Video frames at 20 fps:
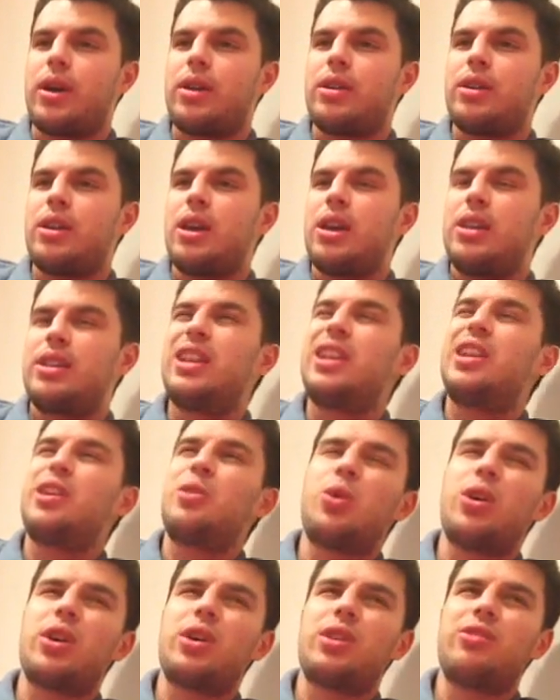and
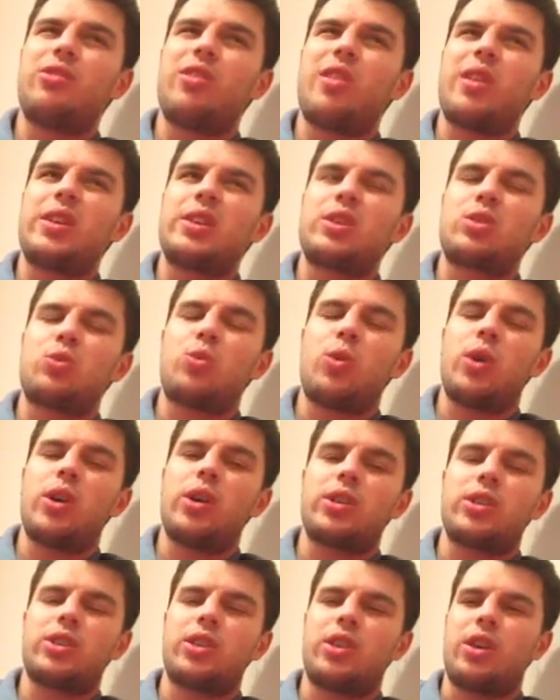Dillian Whyte's
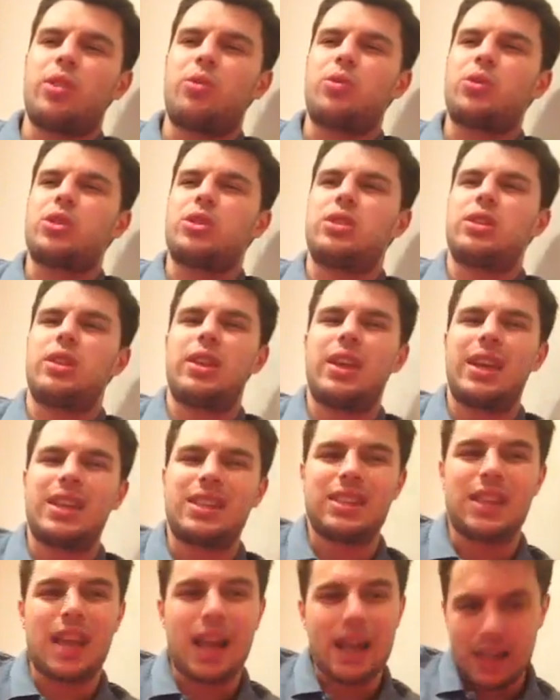work tonight wasn't
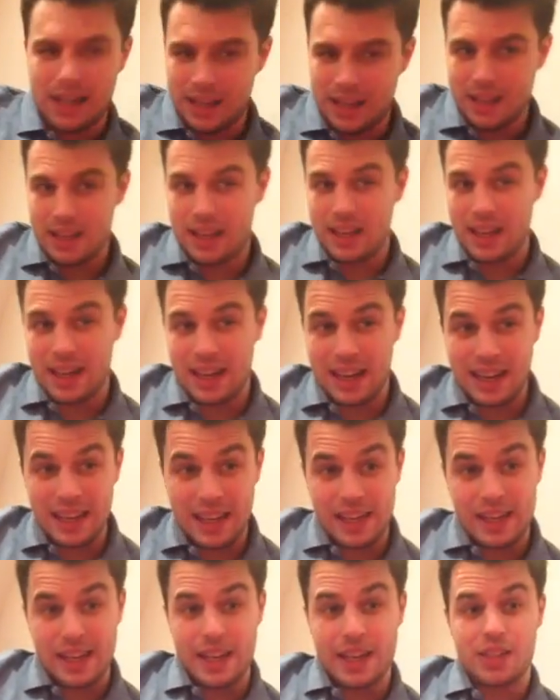exactly the
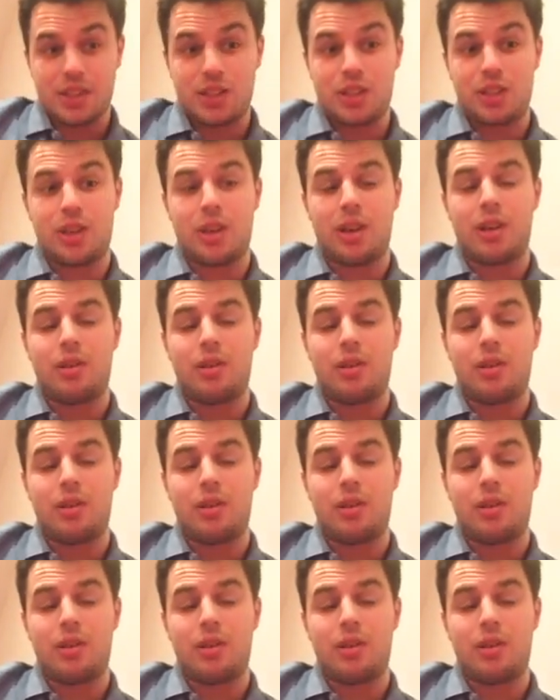cleanest.